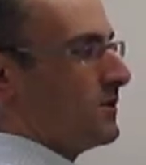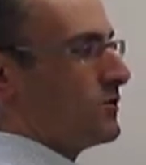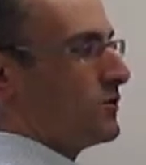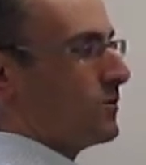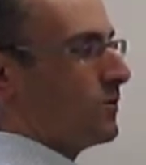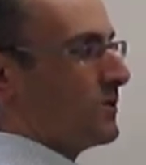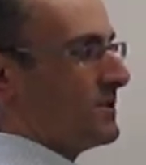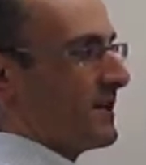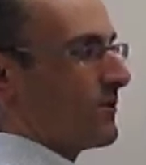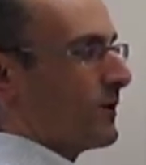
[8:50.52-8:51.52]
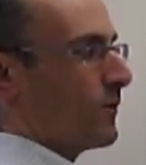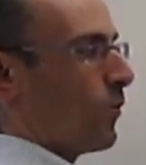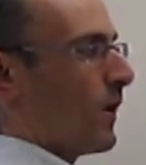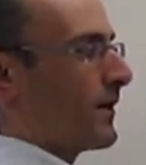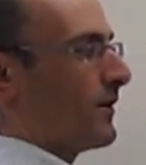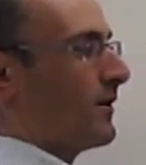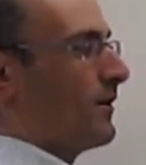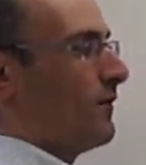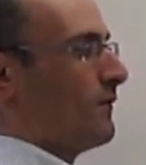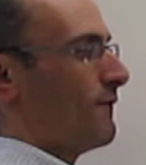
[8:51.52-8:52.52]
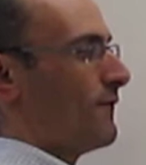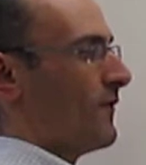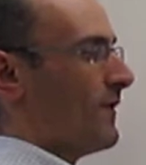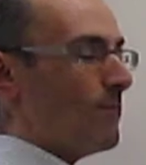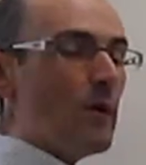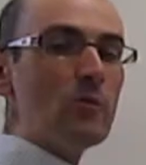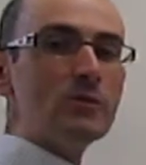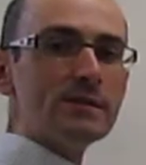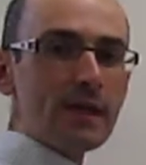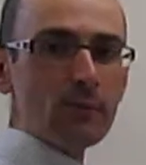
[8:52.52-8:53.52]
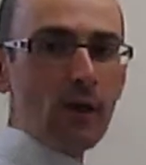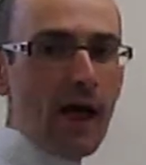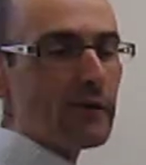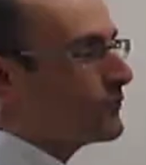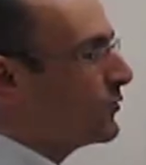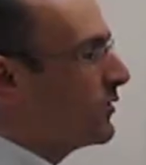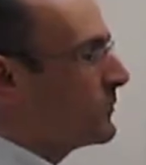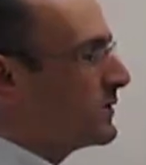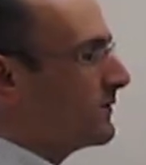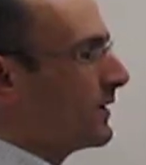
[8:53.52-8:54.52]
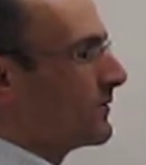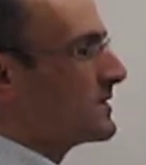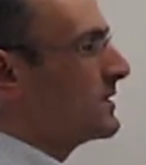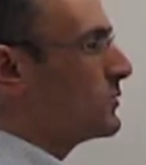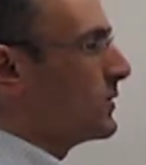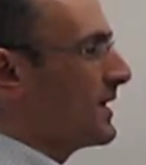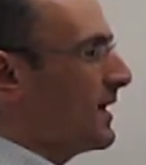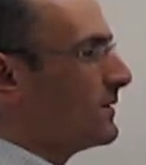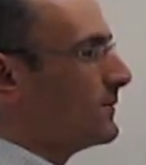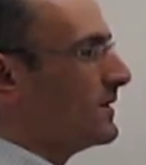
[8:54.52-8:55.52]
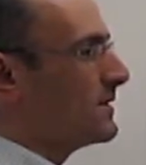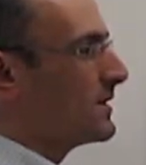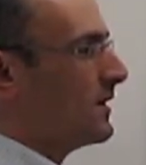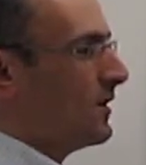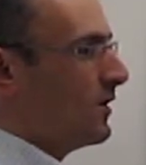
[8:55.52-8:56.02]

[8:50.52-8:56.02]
to generate water from the most stable allotropes of the constituent elements,